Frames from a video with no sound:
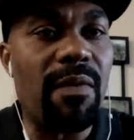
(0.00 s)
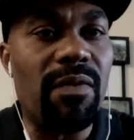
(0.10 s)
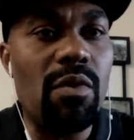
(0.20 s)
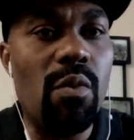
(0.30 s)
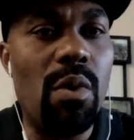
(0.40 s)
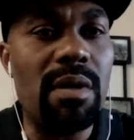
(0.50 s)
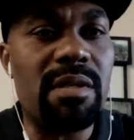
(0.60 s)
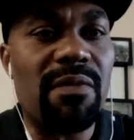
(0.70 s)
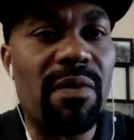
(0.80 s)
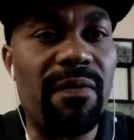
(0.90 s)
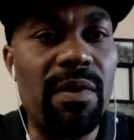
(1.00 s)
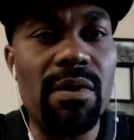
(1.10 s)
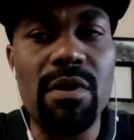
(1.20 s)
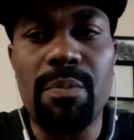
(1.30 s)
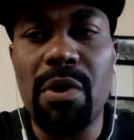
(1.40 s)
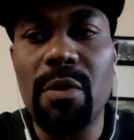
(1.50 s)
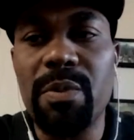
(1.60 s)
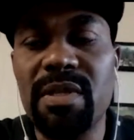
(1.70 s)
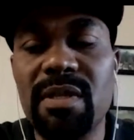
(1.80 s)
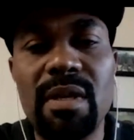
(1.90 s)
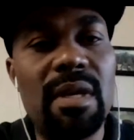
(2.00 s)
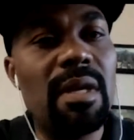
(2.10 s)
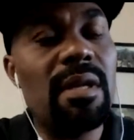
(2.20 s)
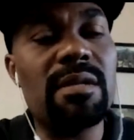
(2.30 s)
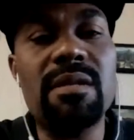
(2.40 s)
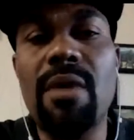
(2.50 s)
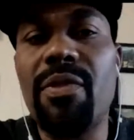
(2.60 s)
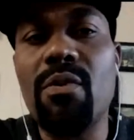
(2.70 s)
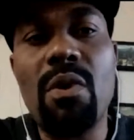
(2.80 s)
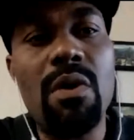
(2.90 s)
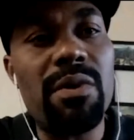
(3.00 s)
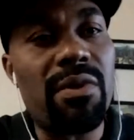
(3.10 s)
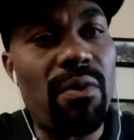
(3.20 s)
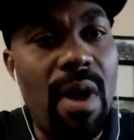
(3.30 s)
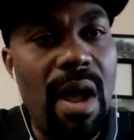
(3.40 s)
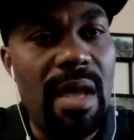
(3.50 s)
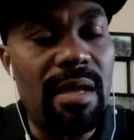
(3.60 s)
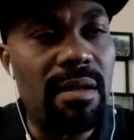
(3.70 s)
if you want to fulfill your purpose, there's nothing wrong with crying.